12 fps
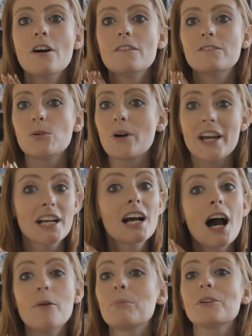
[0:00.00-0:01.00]
for a
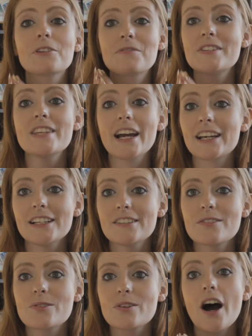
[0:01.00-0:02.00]
couple of
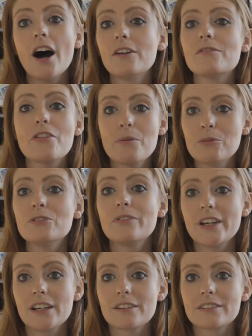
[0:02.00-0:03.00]
seconds of the
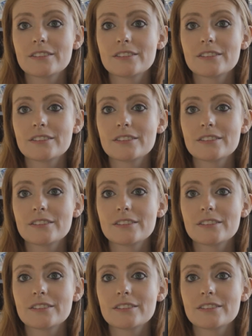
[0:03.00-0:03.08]
movie.